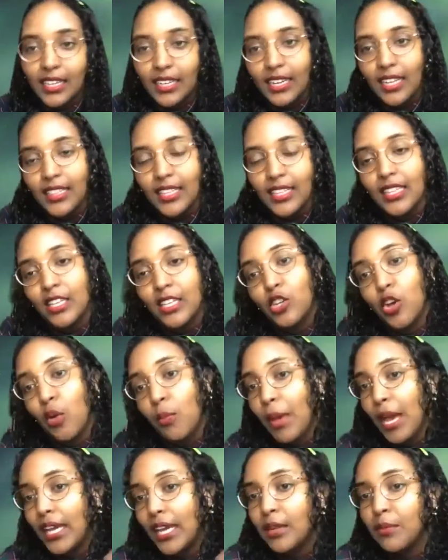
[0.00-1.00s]
and then they'd go
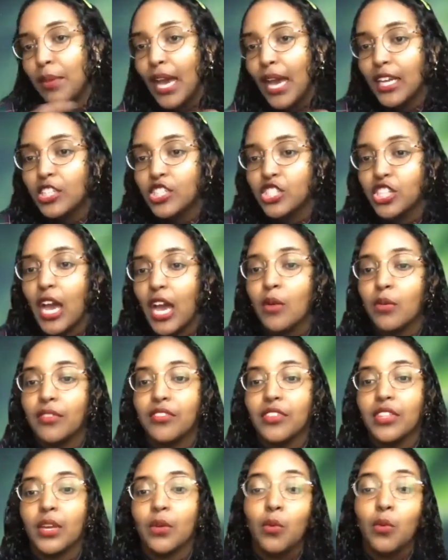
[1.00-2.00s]
back and package it however
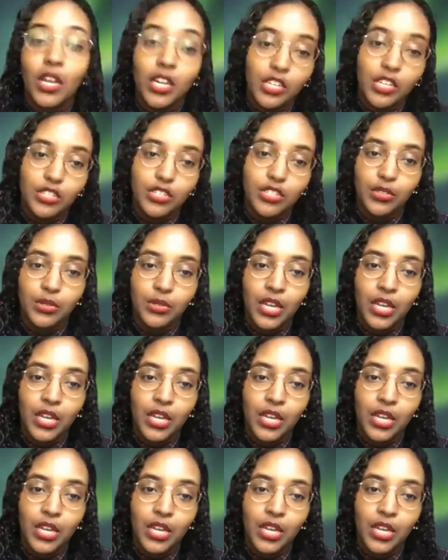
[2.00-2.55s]
they wanted to,